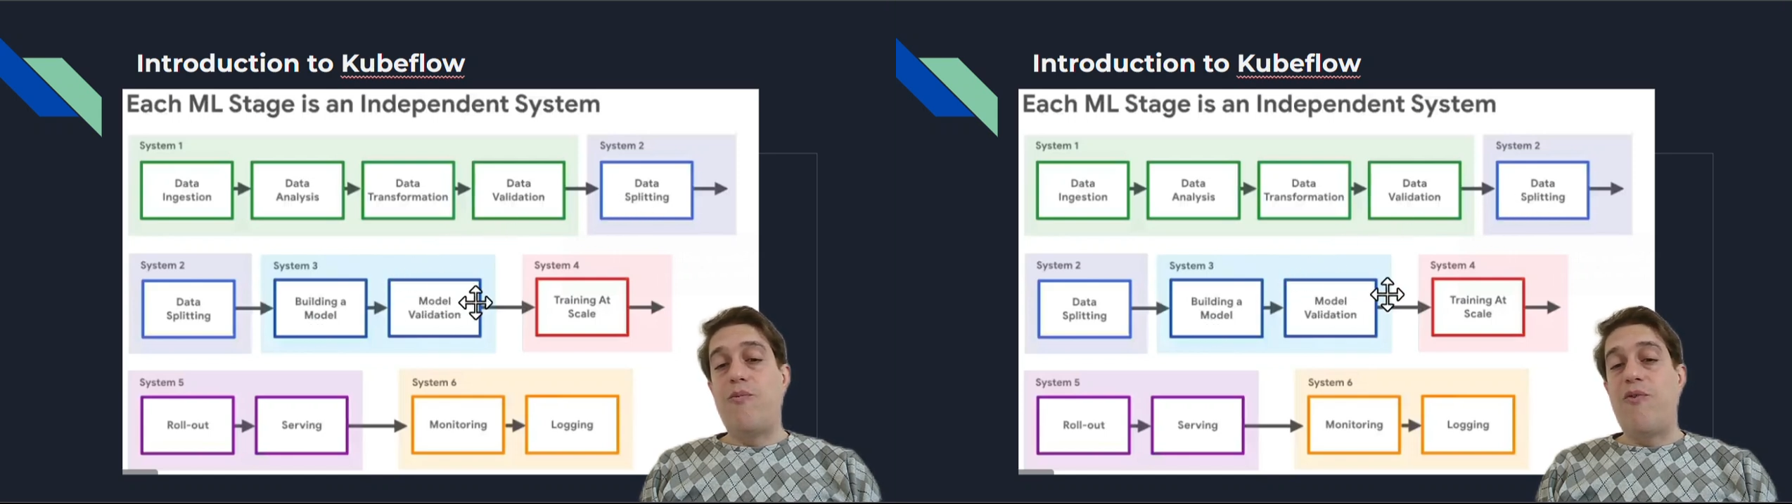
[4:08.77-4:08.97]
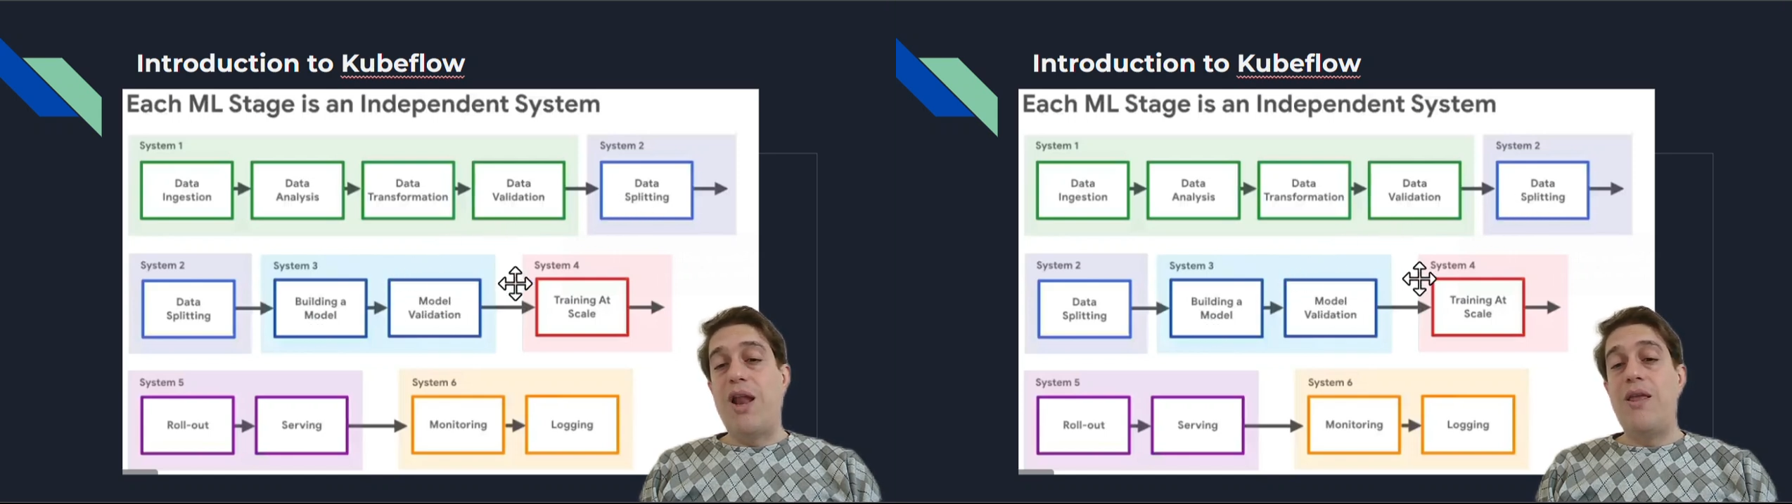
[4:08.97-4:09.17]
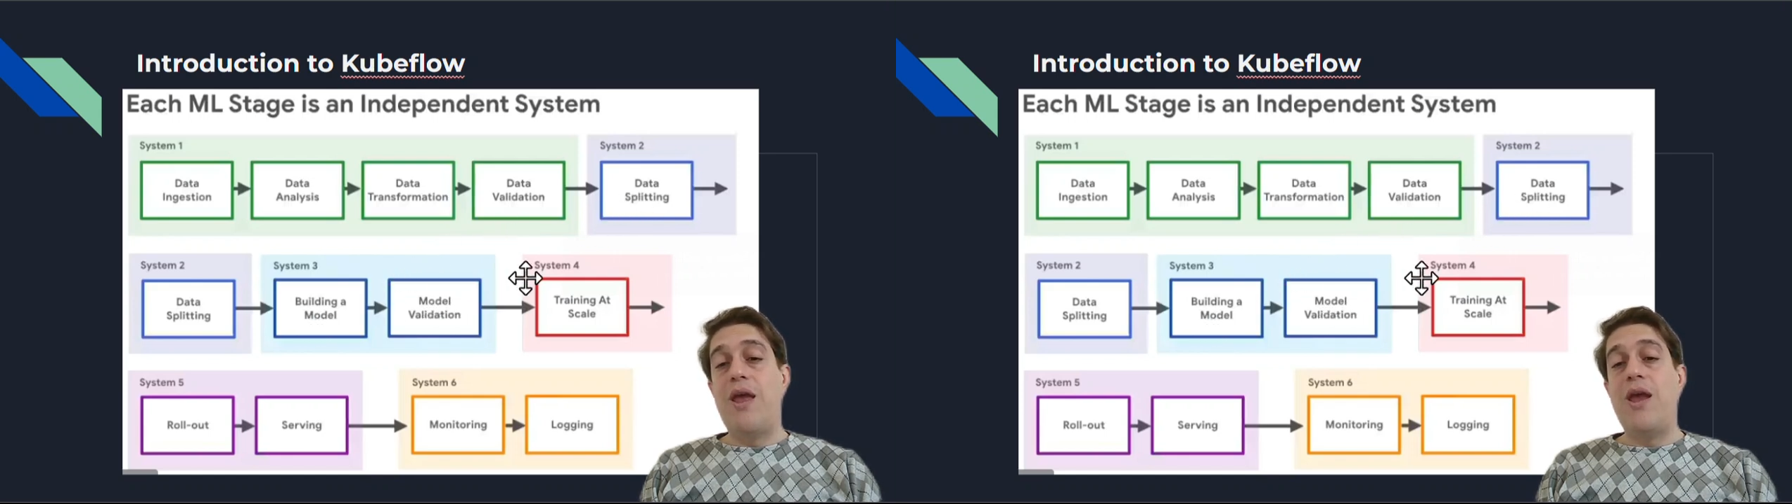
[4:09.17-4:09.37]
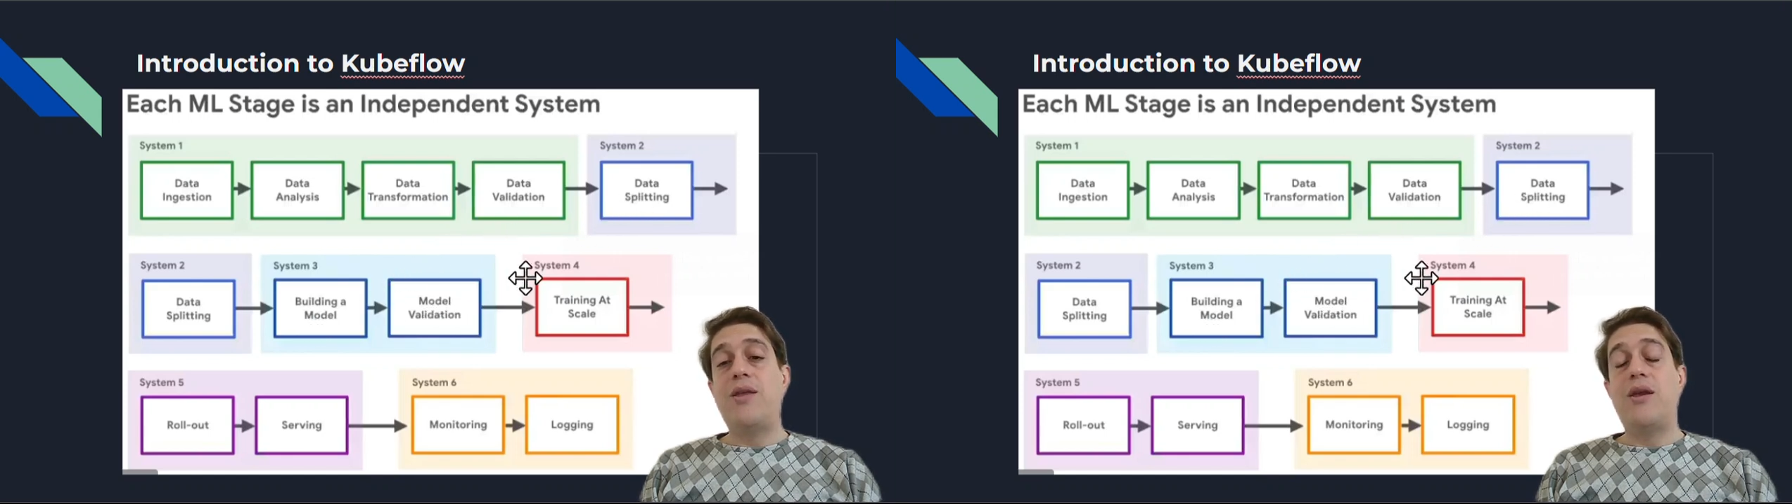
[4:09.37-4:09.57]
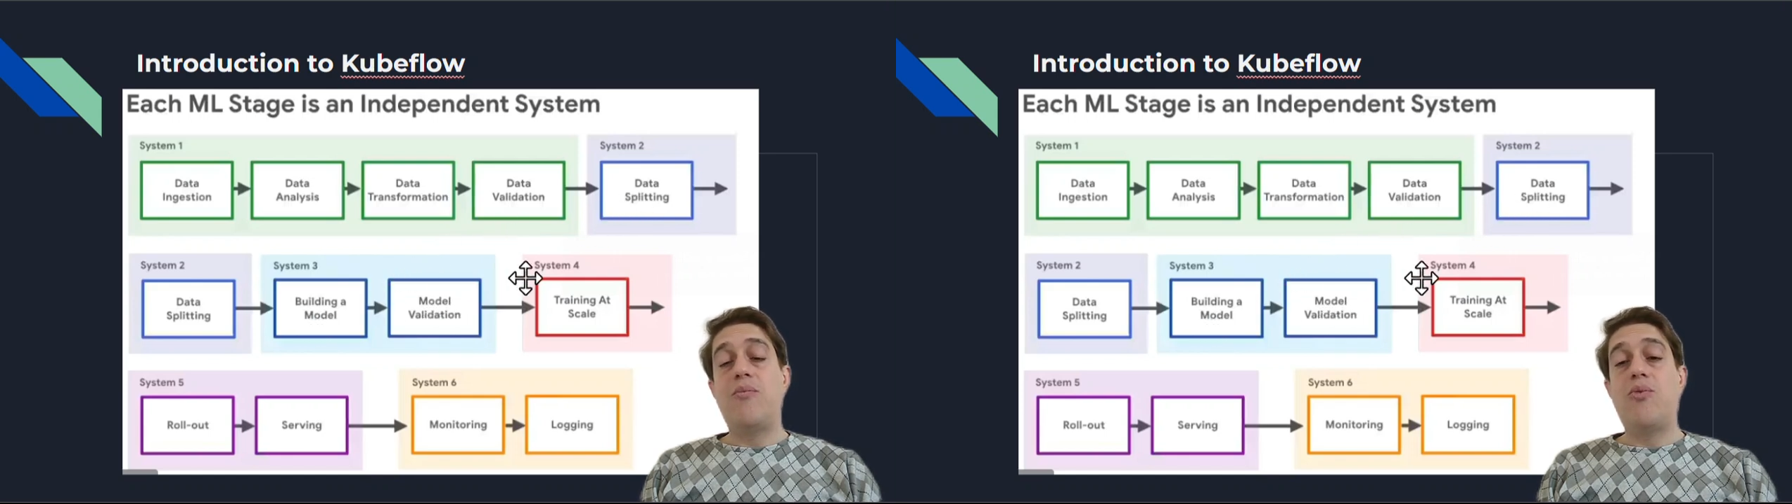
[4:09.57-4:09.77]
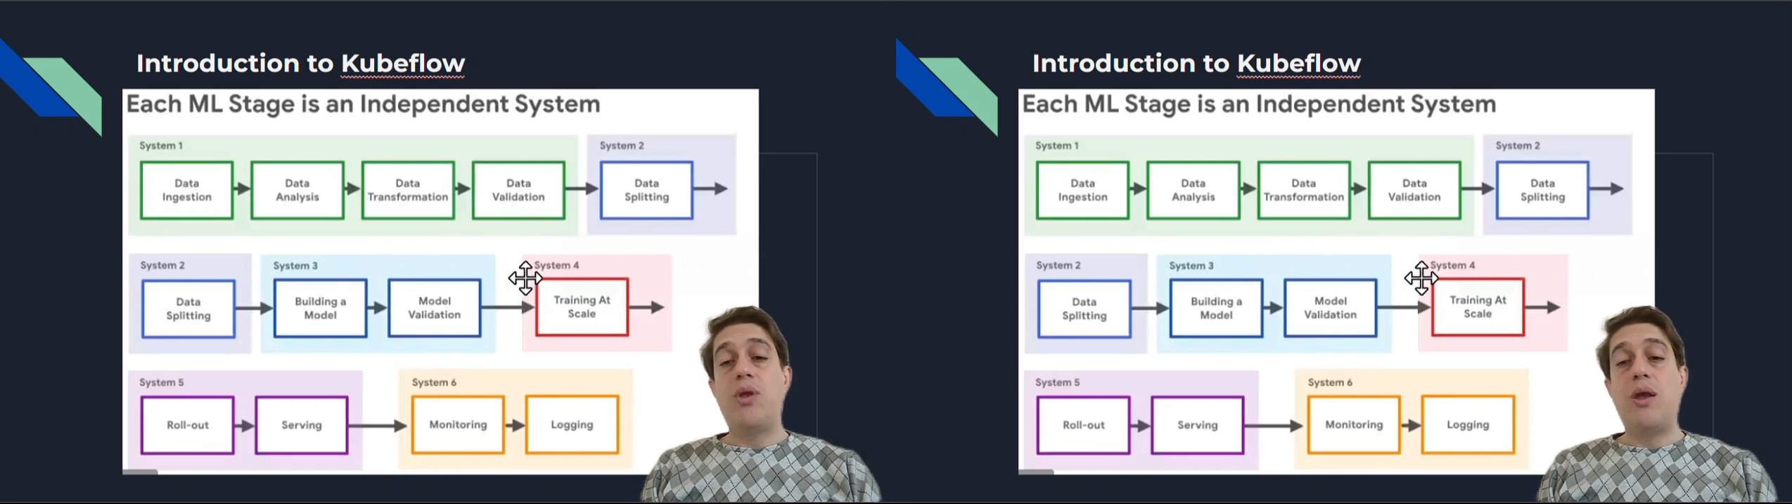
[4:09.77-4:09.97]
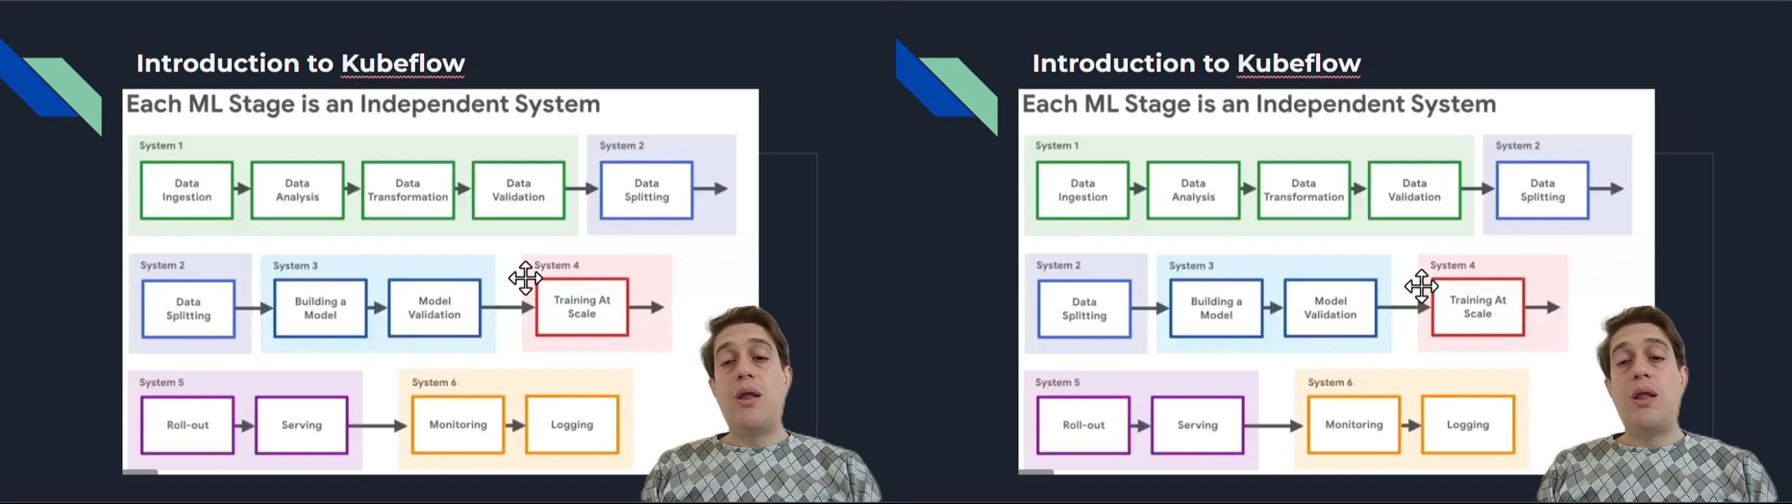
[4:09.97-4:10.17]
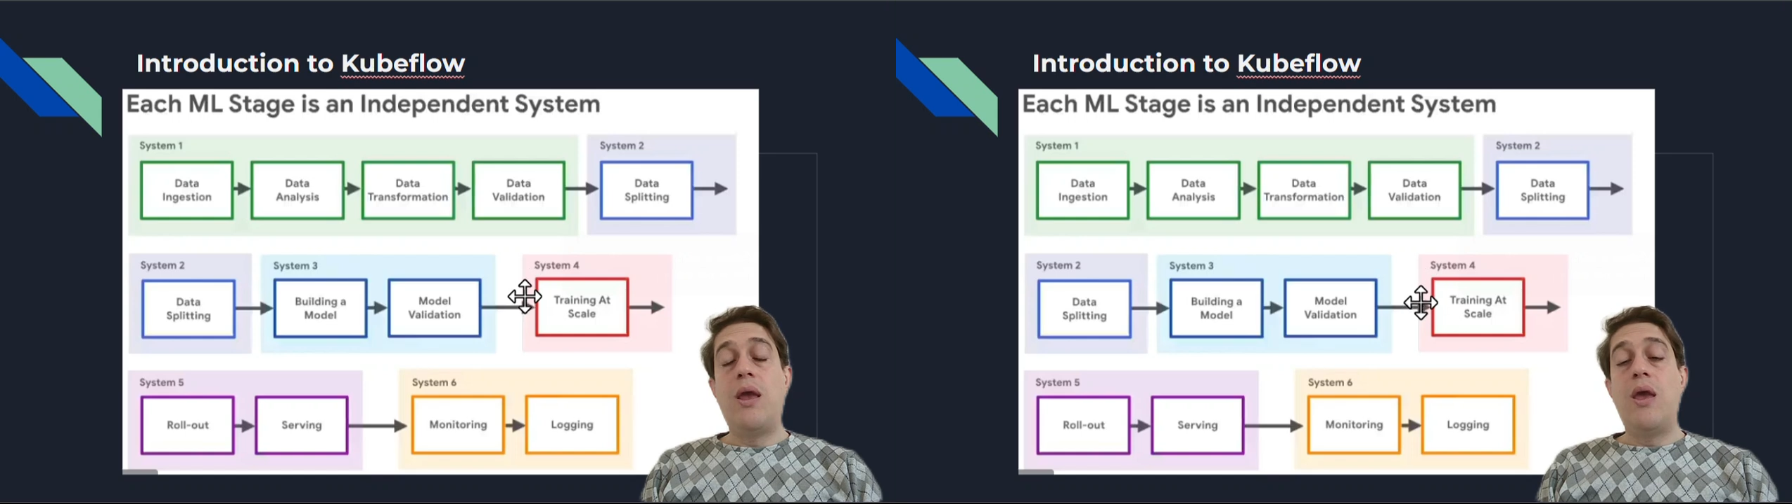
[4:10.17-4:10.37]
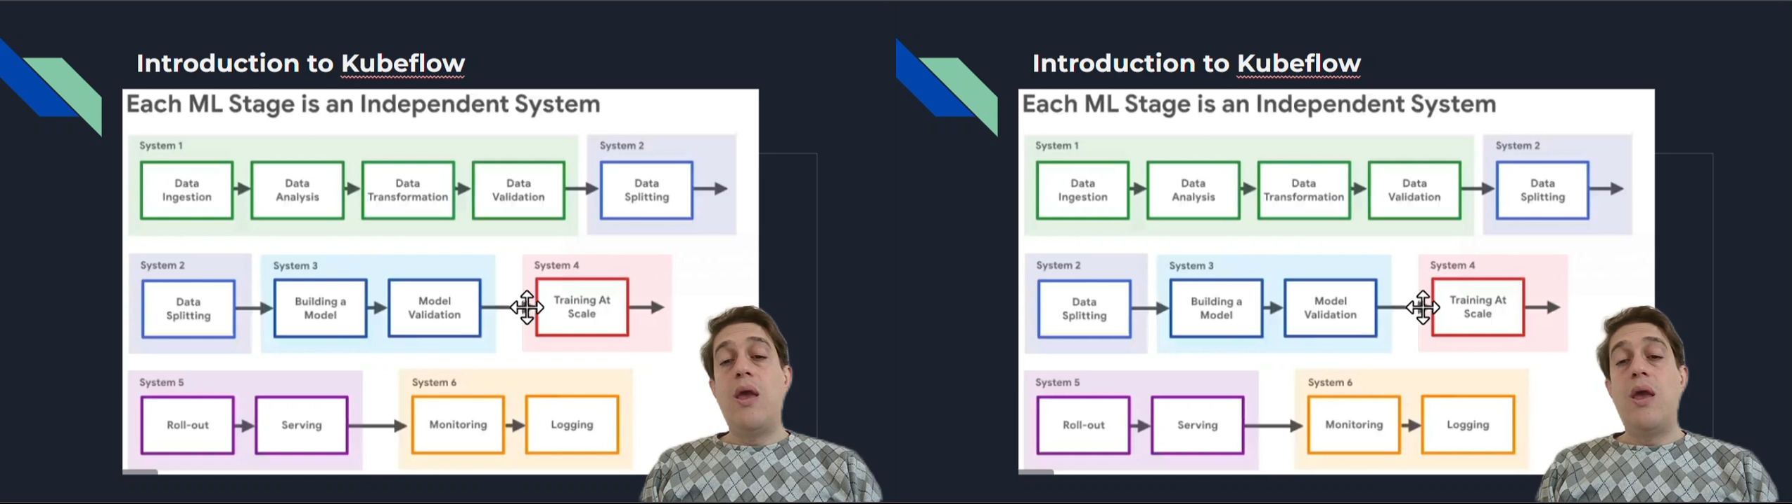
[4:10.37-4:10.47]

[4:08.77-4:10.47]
validating model,